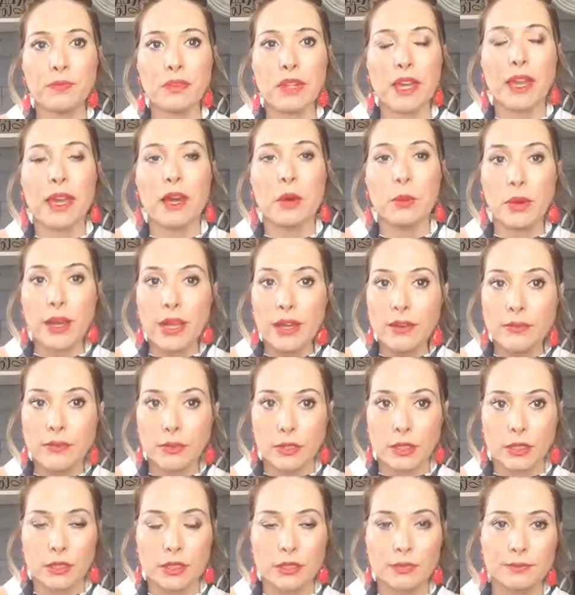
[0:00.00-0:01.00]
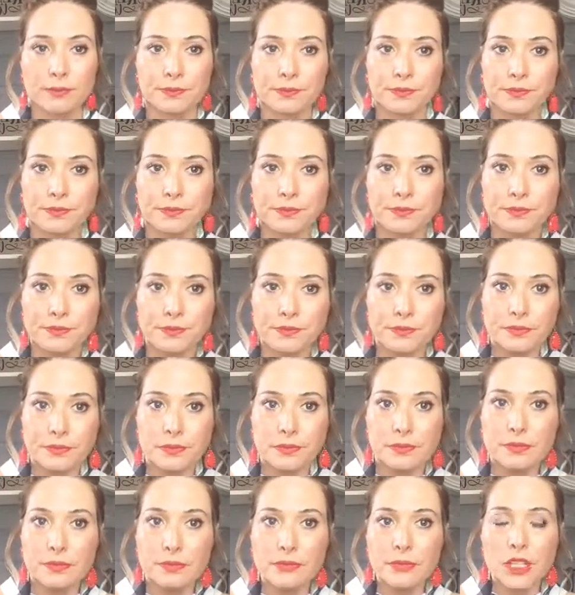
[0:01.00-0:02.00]
However,
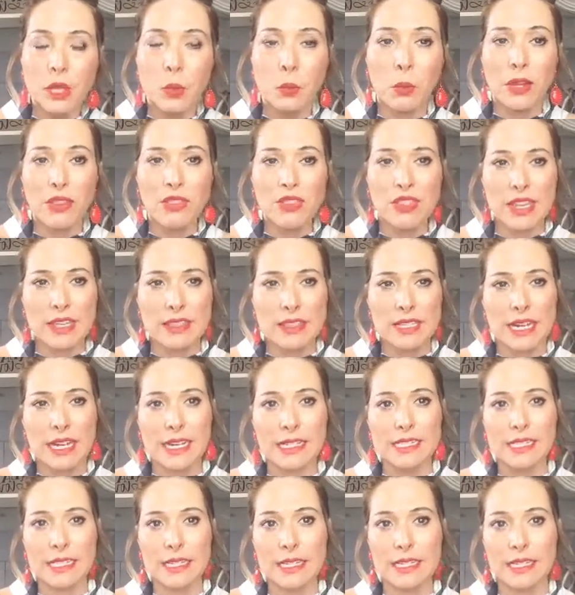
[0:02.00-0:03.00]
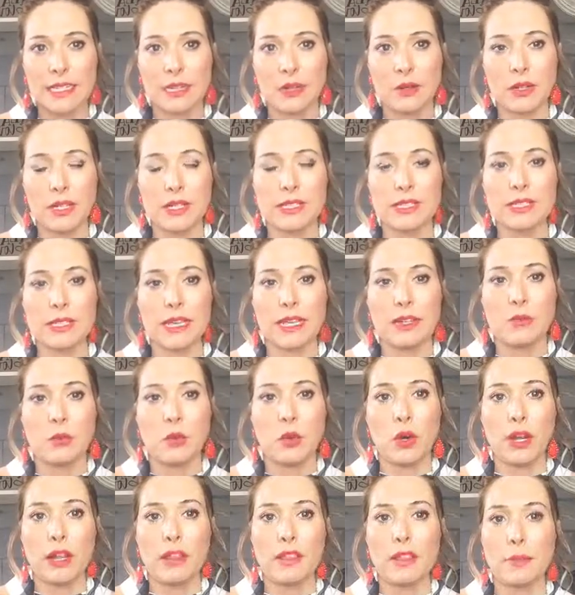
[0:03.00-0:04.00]
one thing that I did notice, and
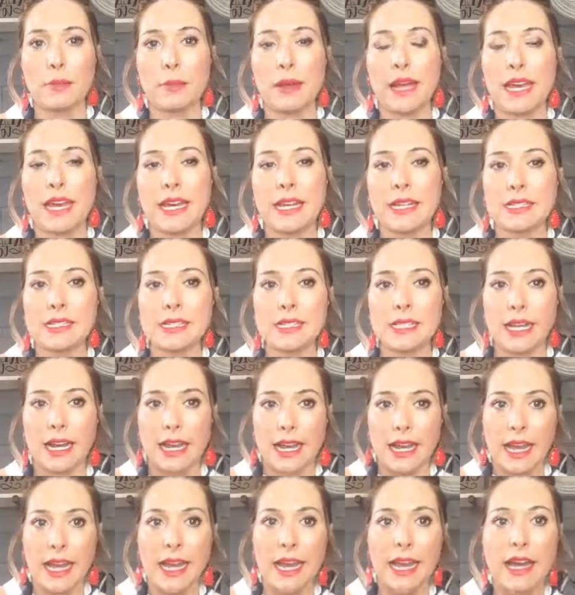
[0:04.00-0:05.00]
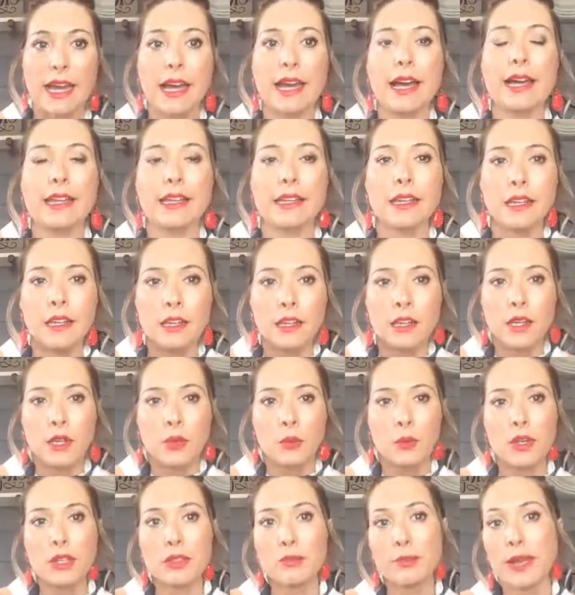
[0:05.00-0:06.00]
one of the pains that I had
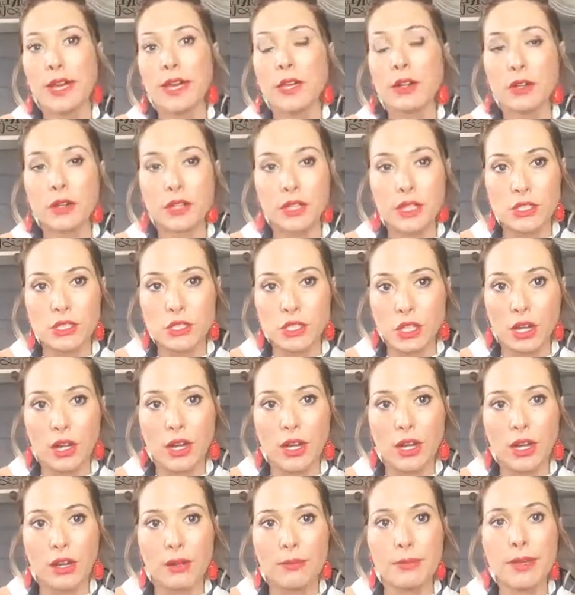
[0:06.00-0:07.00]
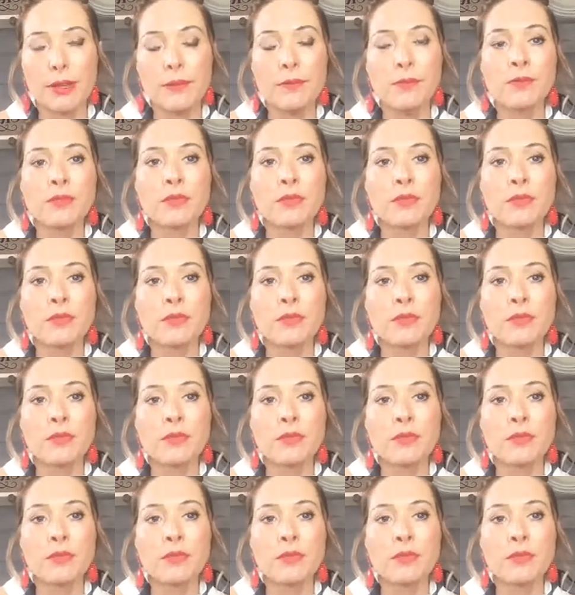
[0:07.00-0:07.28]
with my current job,